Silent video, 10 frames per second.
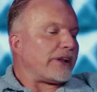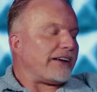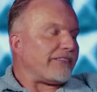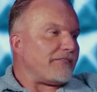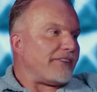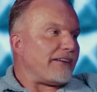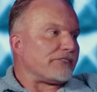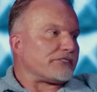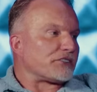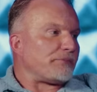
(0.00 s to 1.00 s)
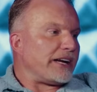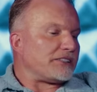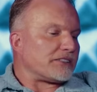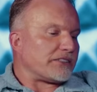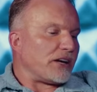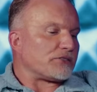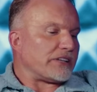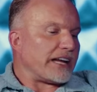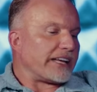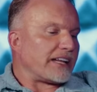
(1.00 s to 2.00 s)
have like five or six pages of notes
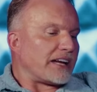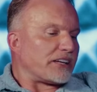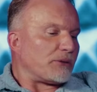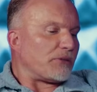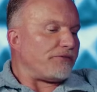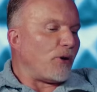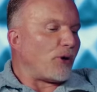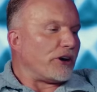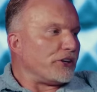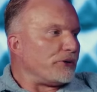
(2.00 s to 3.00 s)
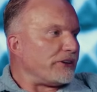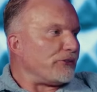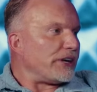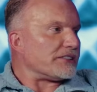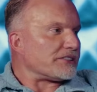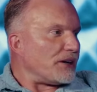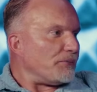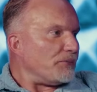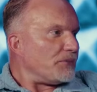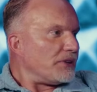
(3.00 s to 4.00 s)
and I'd get like number four and you had written something.